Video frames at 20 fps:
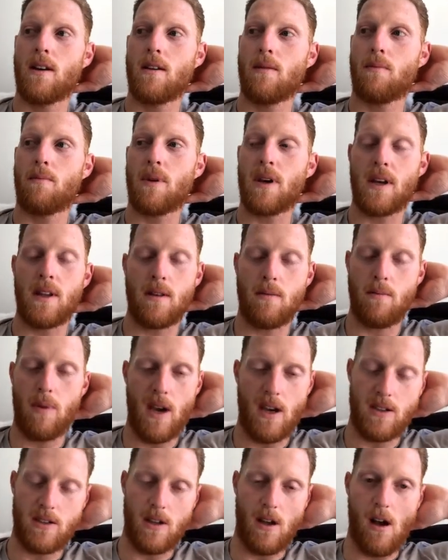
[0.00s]
being the
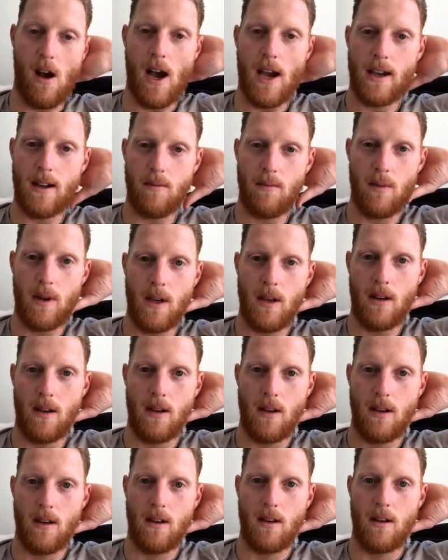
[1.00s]
best that I can be.
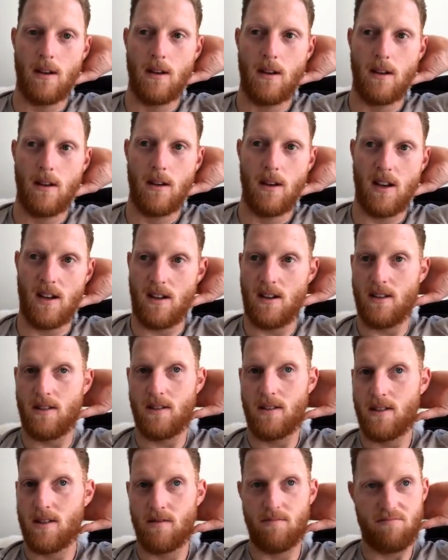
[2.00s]

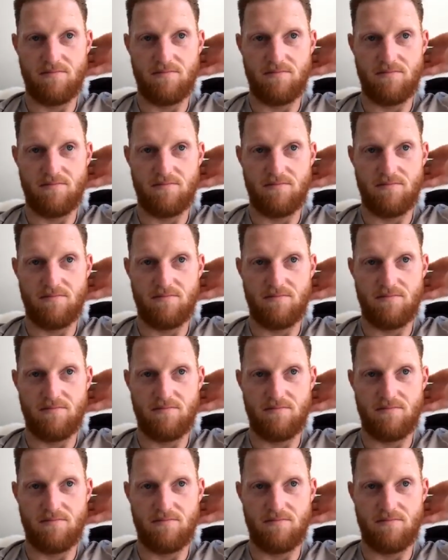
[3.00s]
And